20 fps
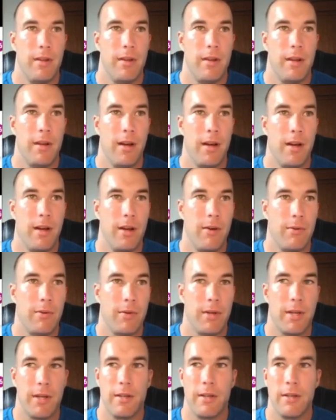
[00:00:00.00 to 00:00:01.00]
What do
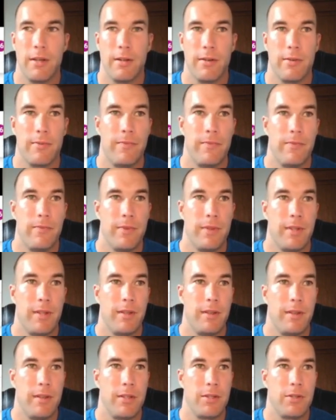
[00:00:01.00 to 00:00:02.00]
we got here?
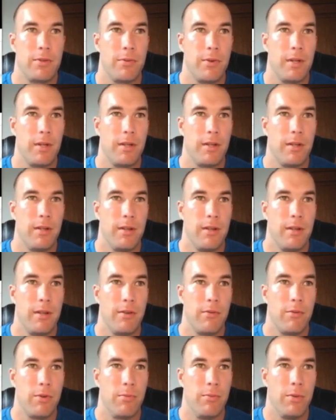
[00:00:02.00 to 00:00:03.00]
This one,
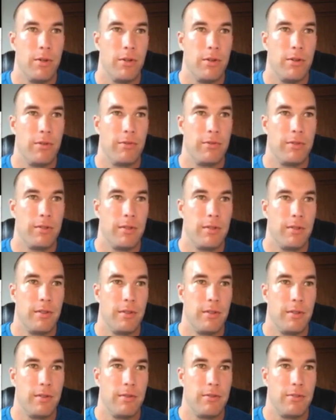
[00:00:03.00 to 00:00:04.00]
removed.
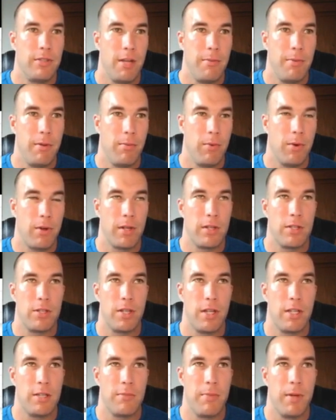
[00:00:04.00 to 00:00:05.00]
JP Morgan
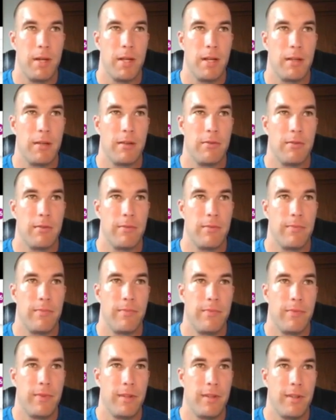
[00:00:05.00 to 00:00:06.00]
Chase Bank.
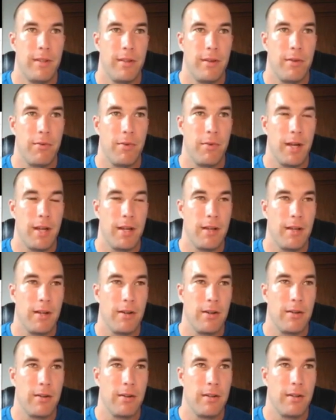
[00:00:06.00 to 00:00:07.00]
Right
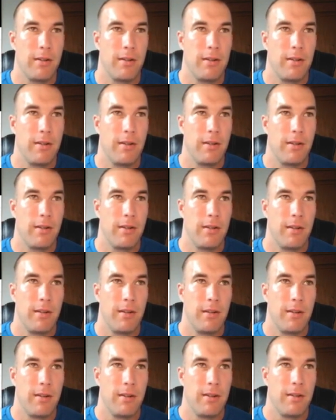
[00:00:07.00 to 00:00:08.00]
here.
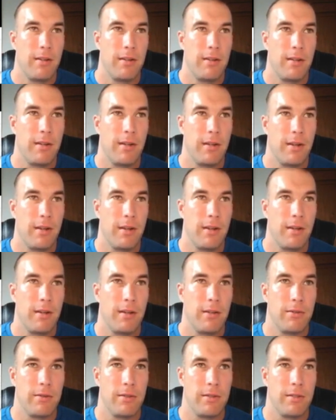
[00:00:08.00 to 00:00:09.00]

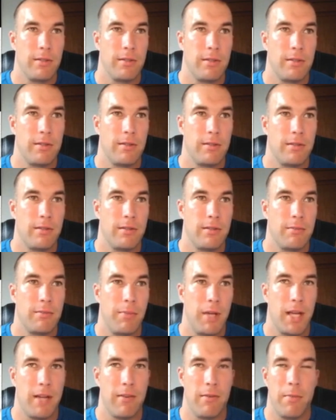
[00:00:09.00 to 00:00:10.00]
Who is this?
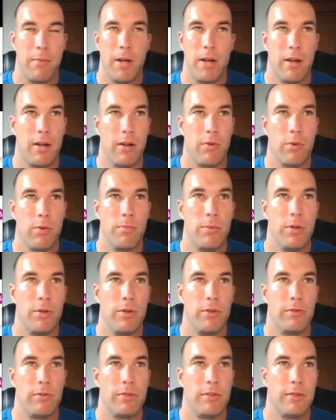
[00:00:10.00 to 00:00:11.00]
Bank of America,
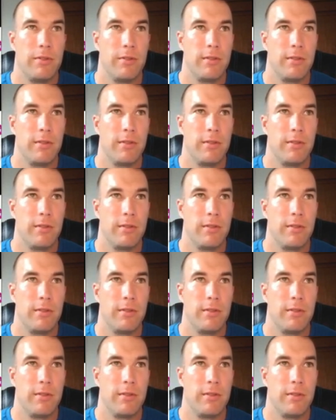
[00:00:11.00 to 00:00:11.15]
removed.